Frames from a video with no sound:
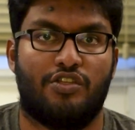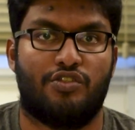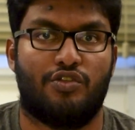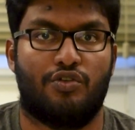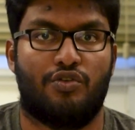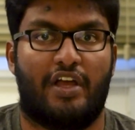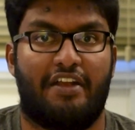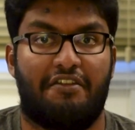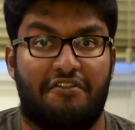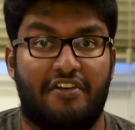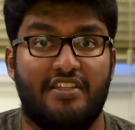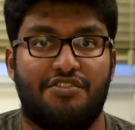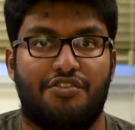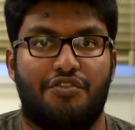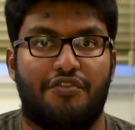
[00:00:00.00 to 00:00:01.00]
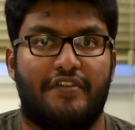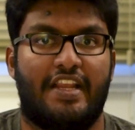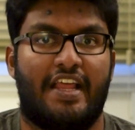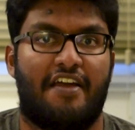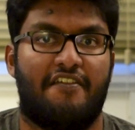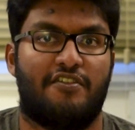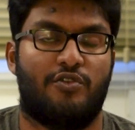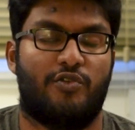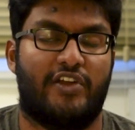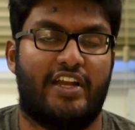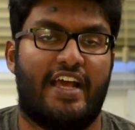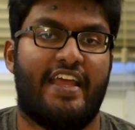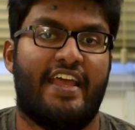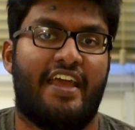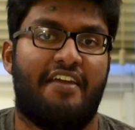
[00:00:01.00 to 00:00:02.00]
So at first you will have to
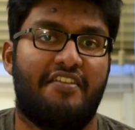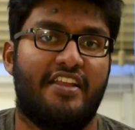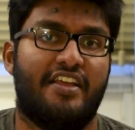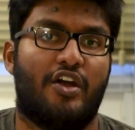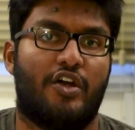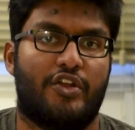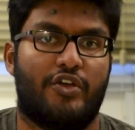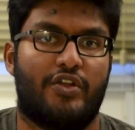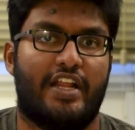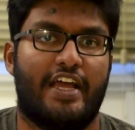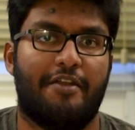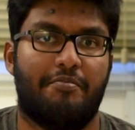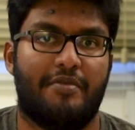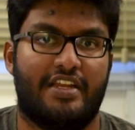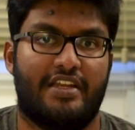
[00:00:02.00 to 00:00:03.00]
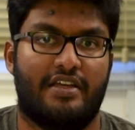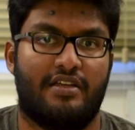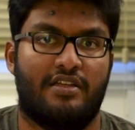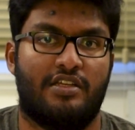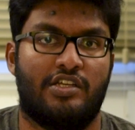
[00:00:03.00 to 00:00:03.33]
rely heavily on your light meter.